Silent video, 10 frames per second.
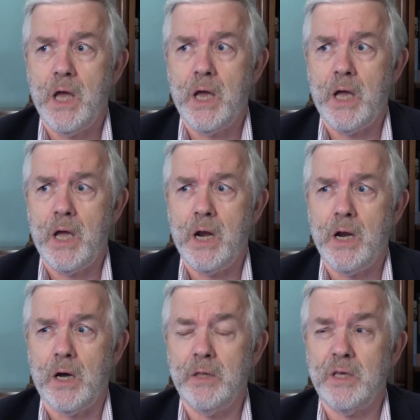and
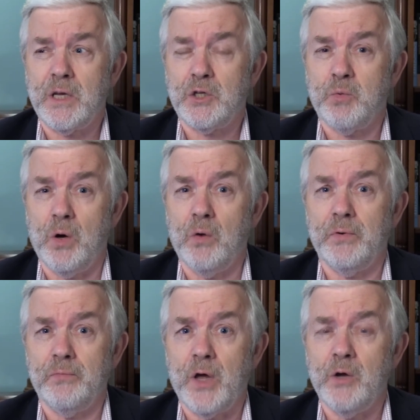I think twelve
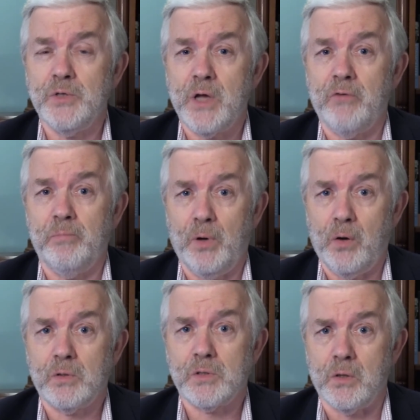of those have
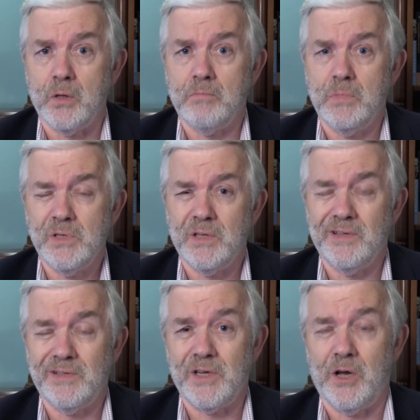blogs on them. So,
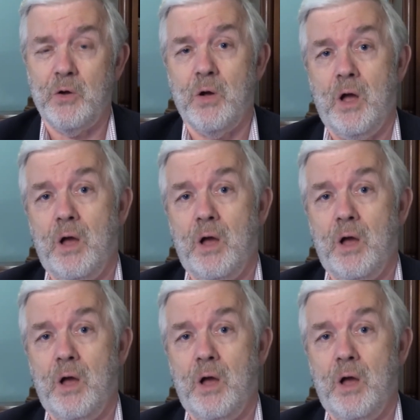so